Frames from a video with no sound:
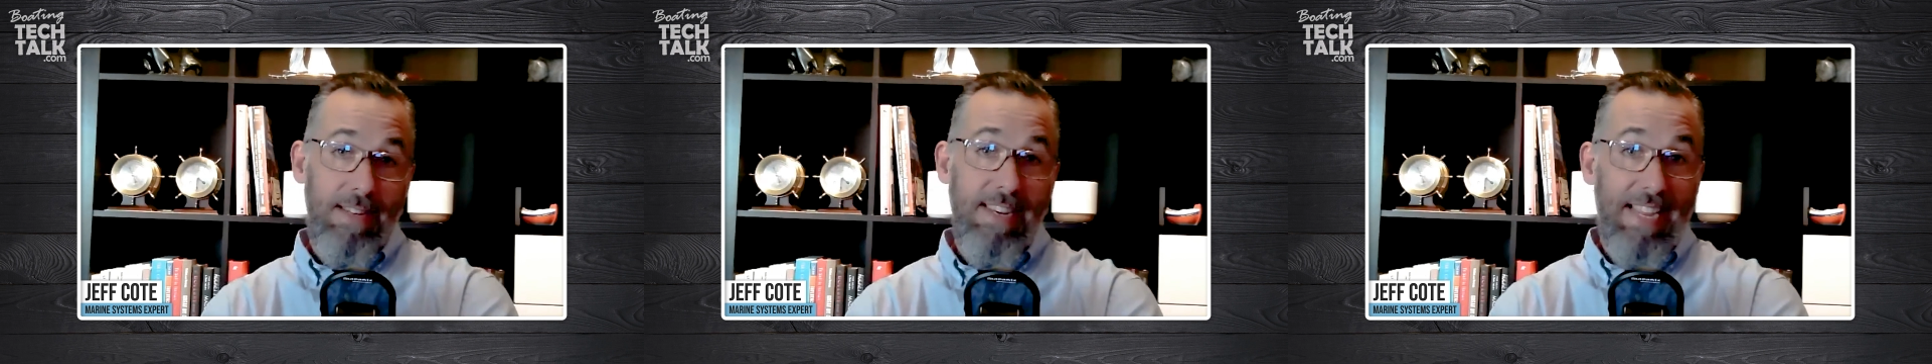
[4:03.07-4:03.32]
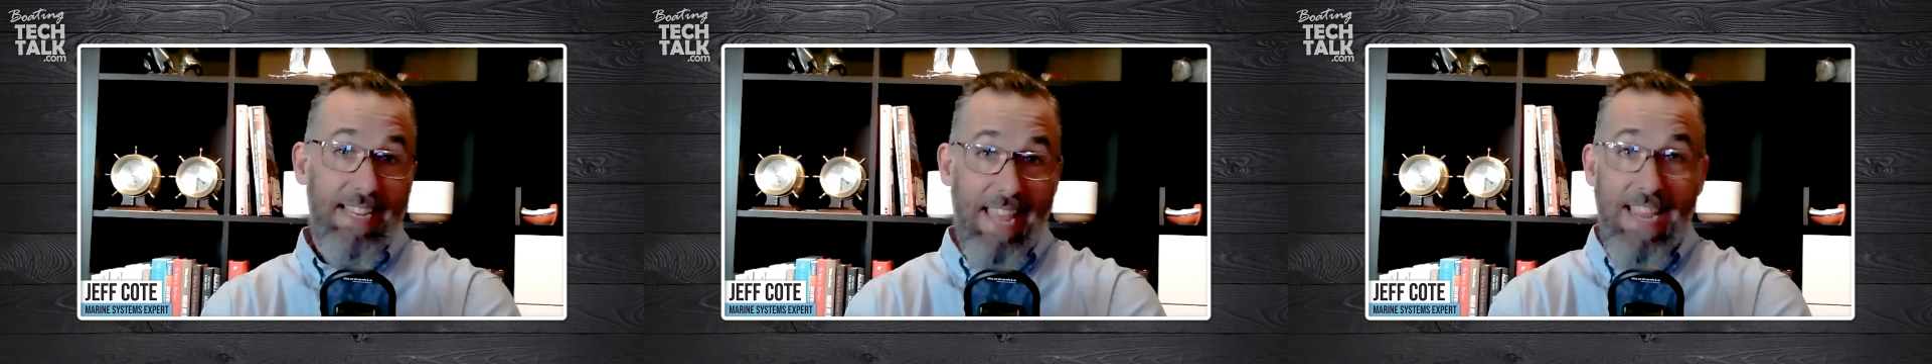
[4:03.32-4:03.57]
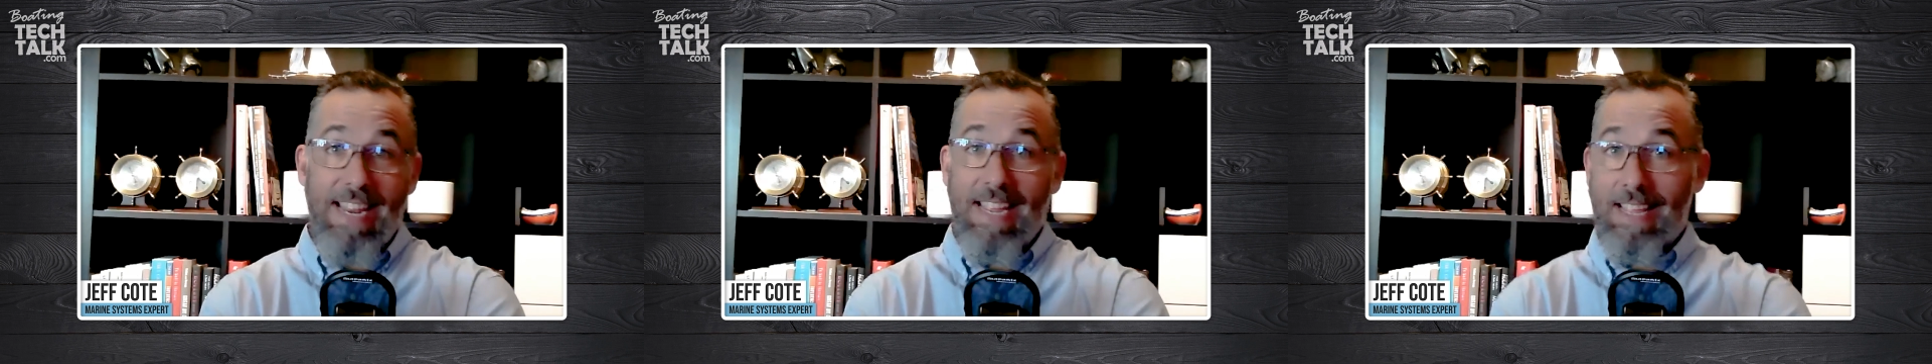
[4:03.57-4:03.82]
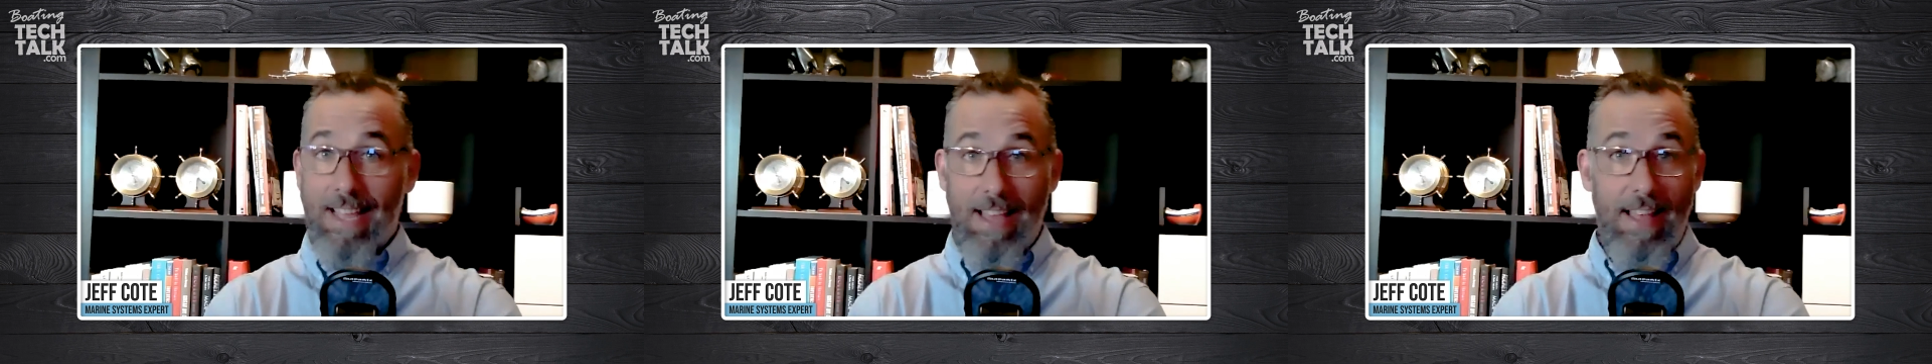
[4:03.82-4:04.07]

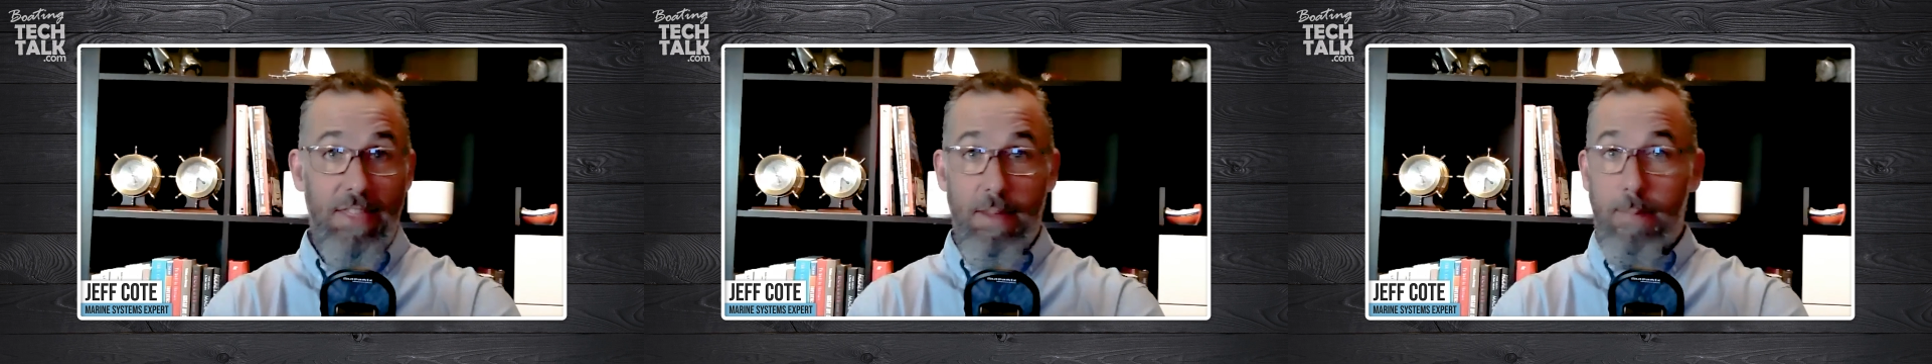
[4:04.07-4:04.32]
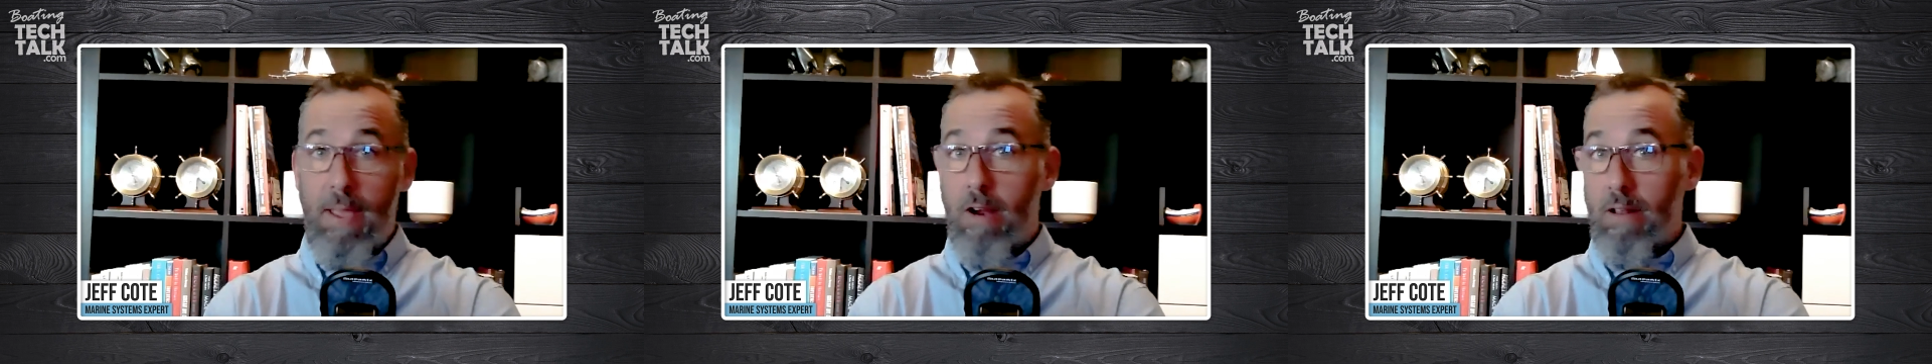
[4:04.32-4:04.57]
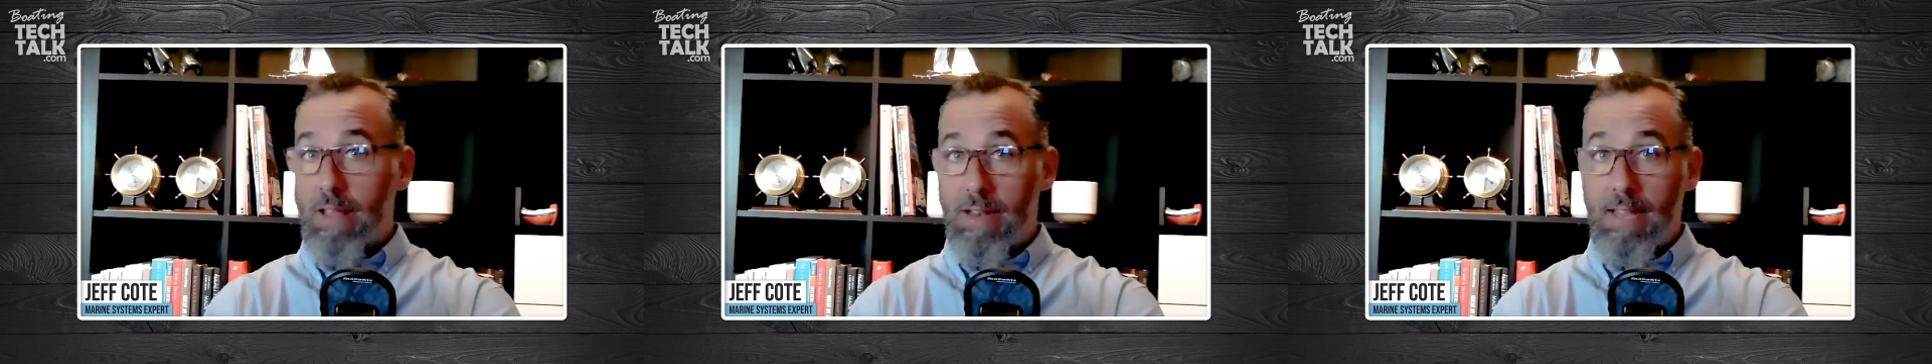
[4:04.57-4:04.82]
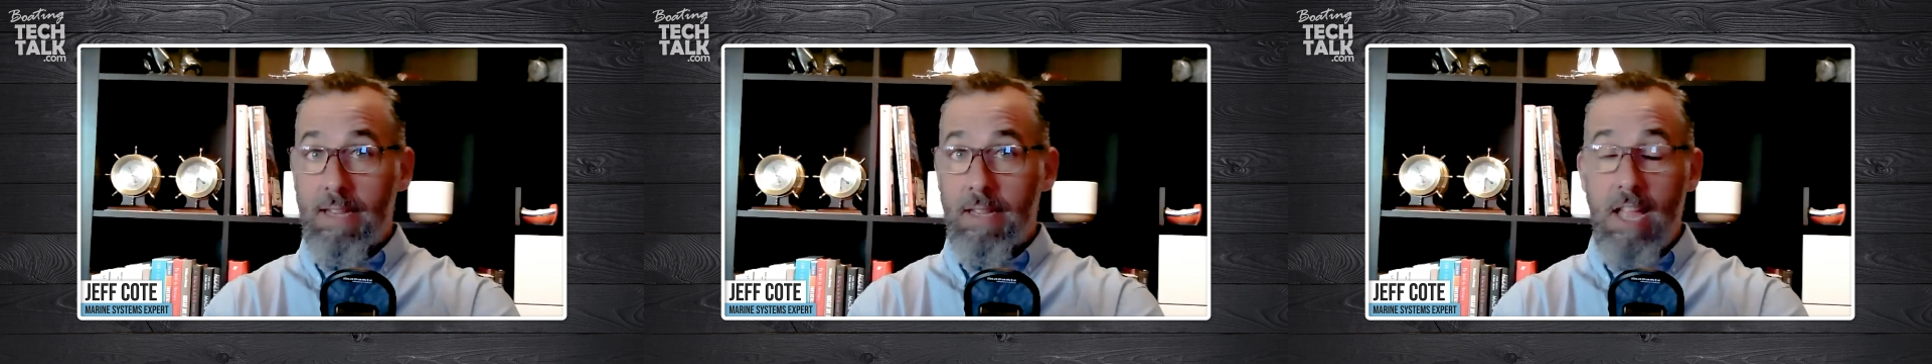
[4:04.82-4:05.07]
negating the
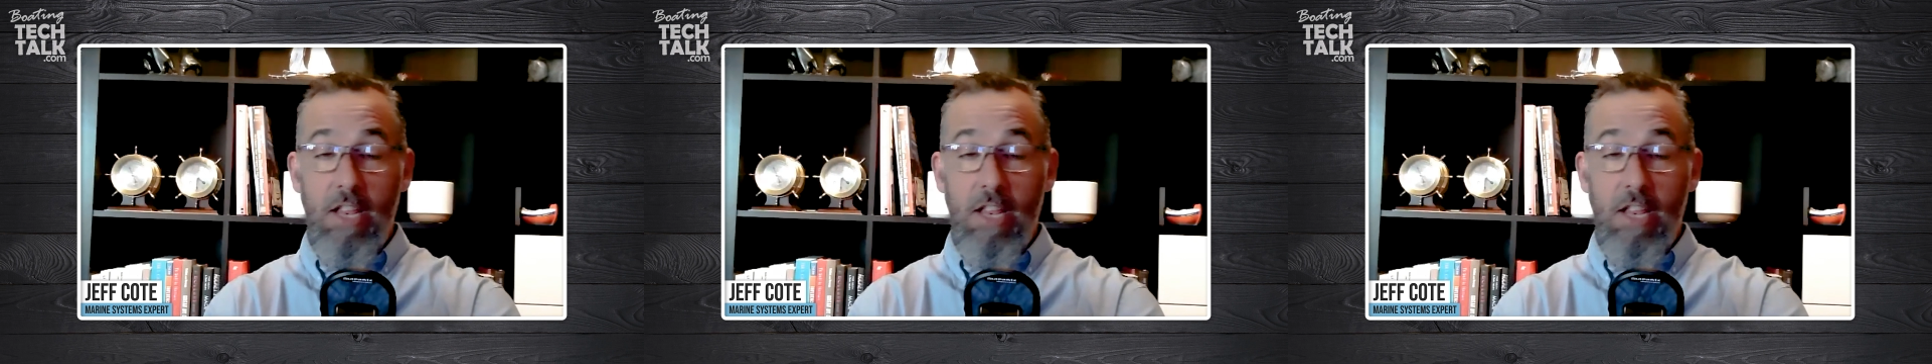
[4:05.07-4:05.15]
parallel link.